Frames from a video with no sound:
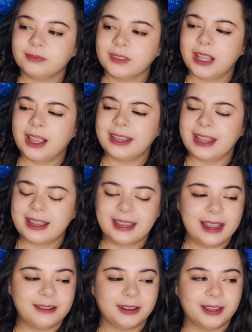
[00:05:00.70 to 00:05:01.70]
I
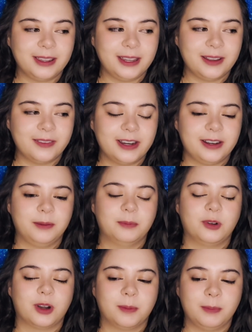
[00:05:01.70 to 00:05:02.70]
can't really think of it
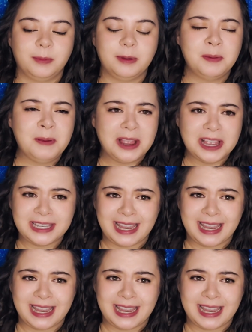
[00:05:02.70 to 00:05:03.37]
anymore, maybe because I